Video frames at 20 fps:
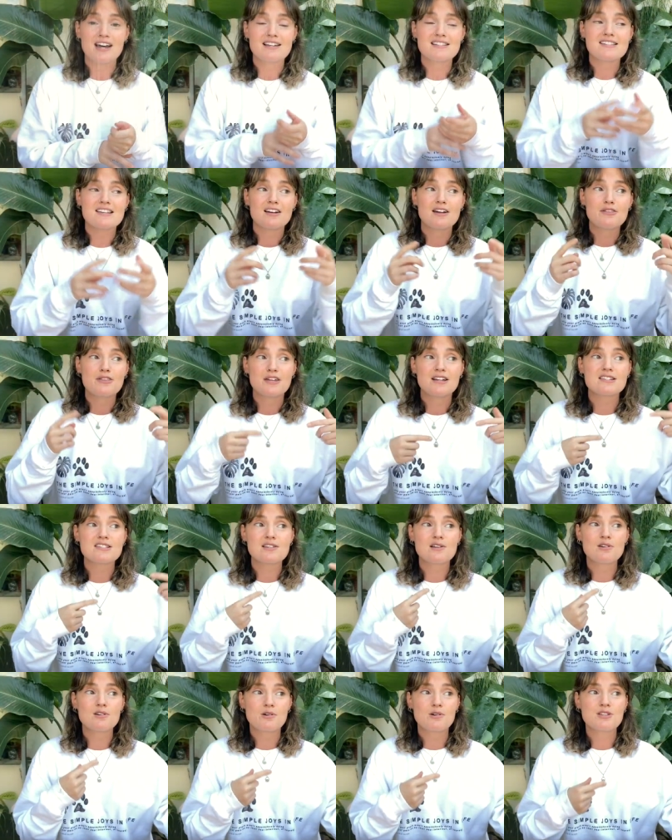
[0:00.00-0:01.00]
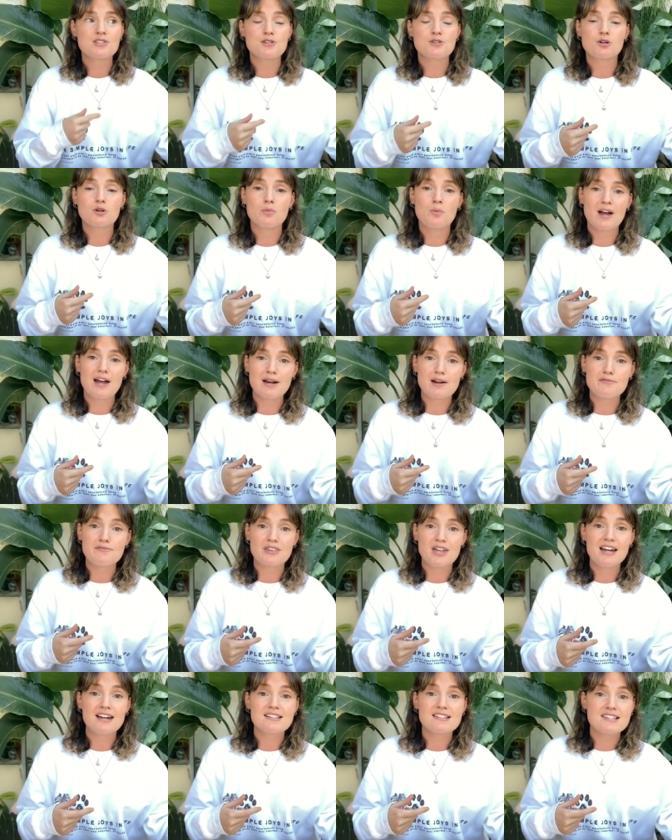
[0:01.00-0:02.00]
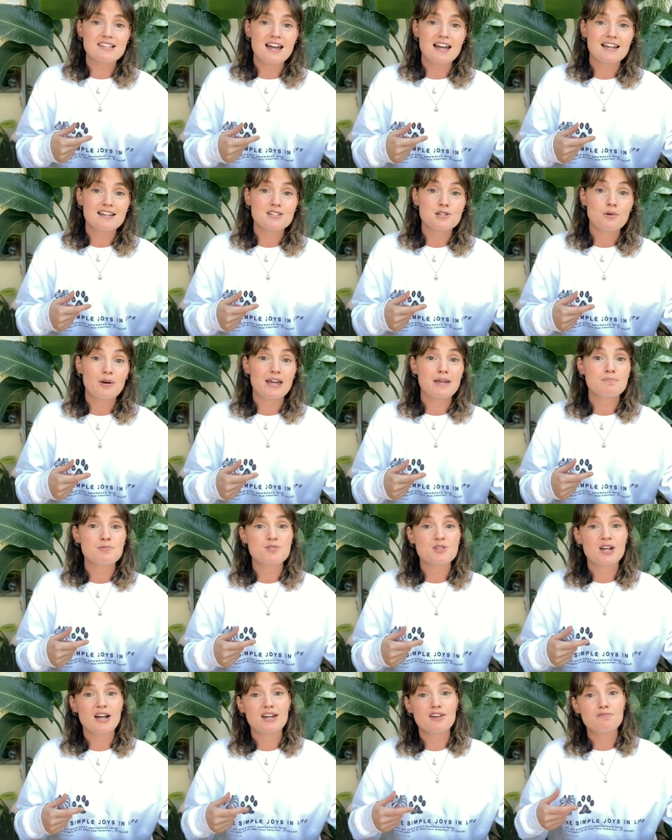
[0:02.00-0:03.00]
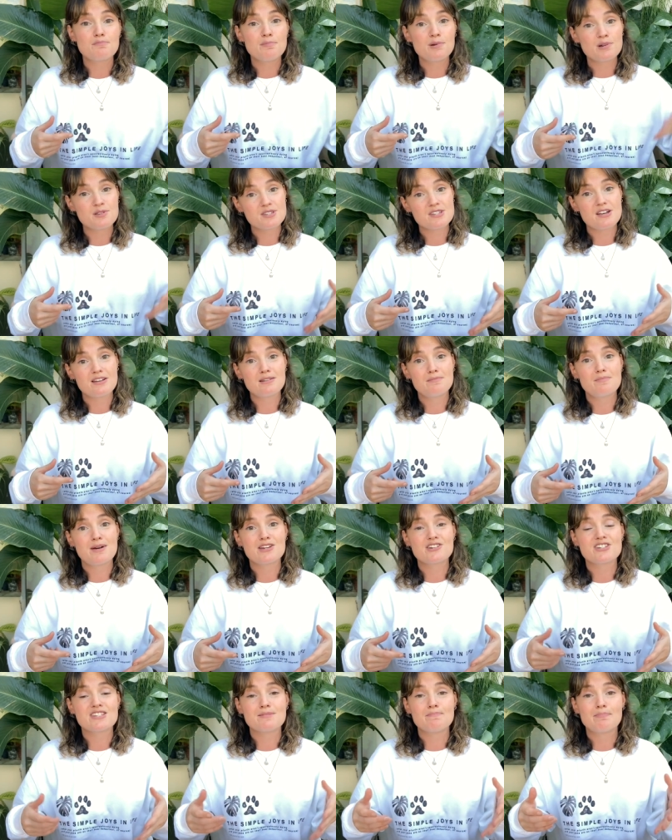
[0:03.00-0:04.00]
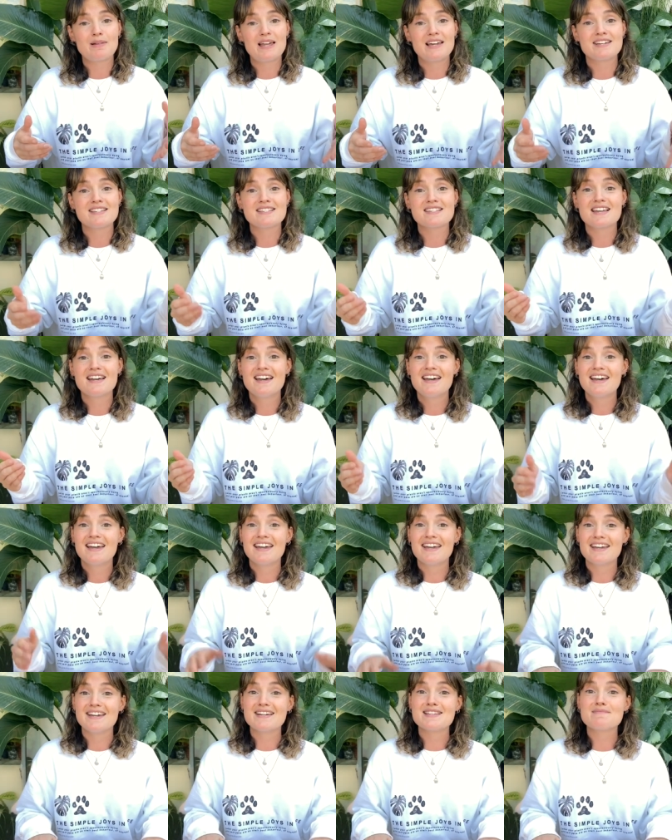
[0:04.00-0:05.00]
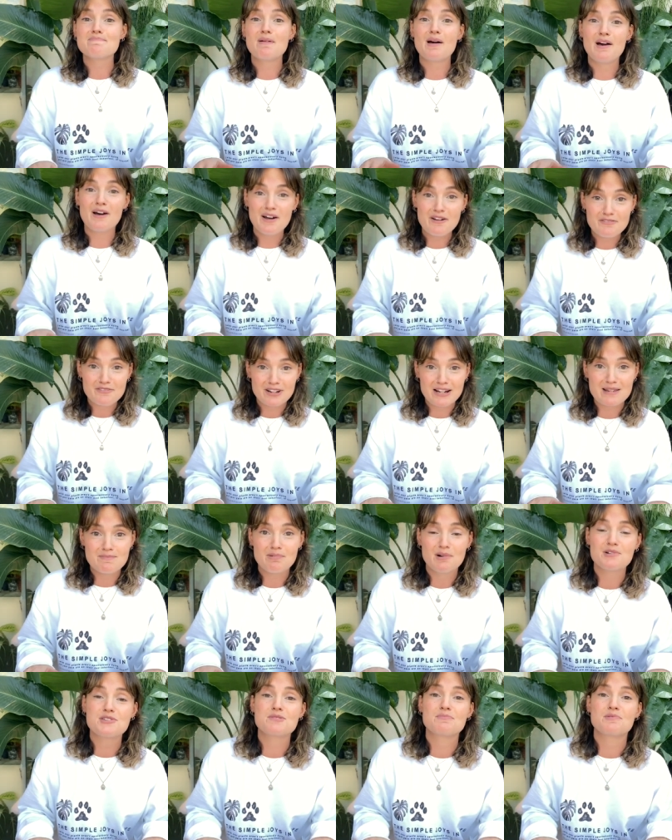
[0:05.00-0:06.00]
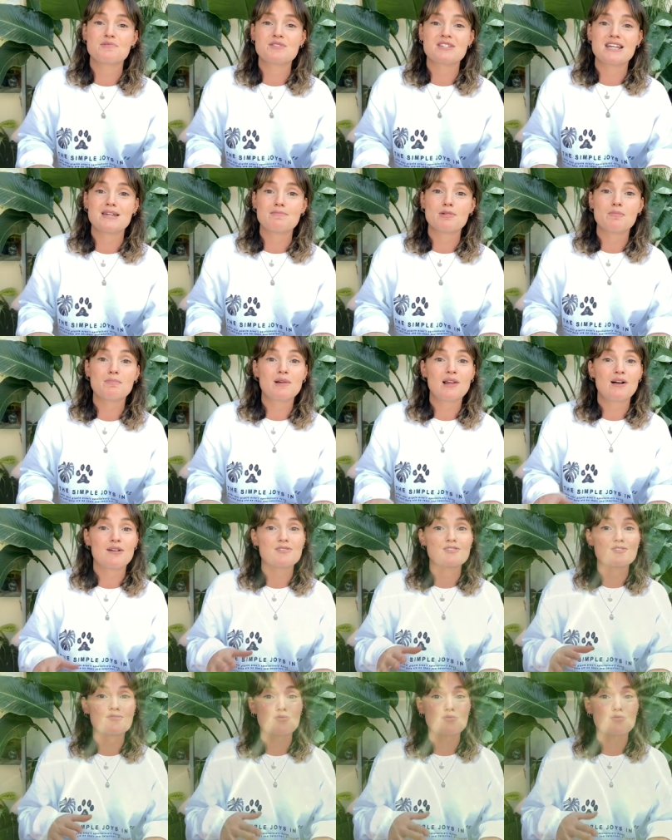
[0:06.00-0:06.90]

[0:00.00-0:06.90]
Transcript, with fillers: And I think so long as you're aware of that and you're able to kind of put certain measures in place, it is perfectly possible to keep your plants